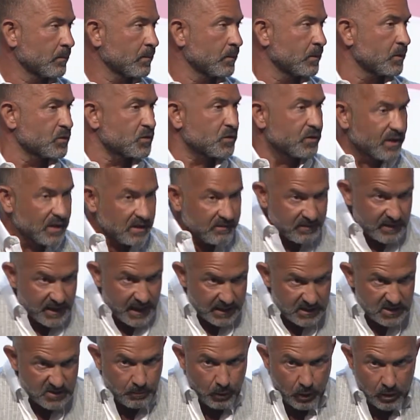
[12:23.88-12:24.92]
So that even that
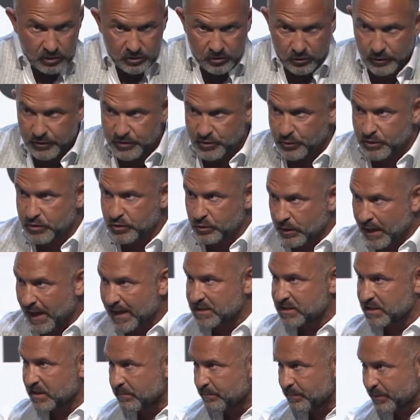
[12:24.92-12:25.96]
small grocery store has
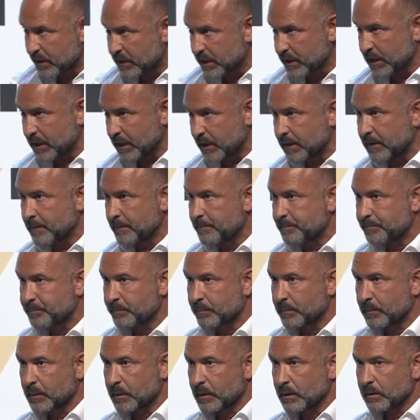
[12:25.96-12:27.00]
the ability
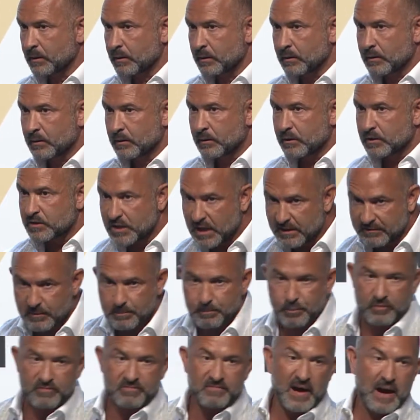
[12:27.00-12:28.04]
to have a
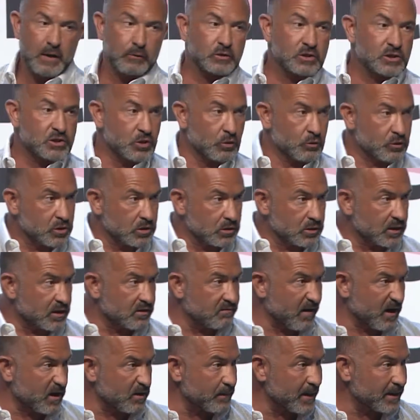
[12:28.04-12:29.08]
profound social and
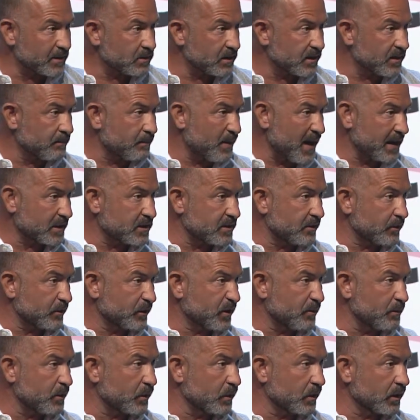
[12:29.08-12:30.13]
environmental impact in their
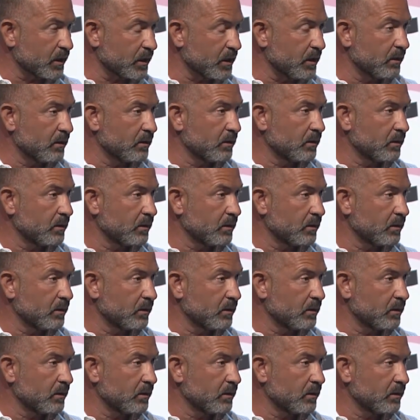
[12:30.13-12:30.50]
community,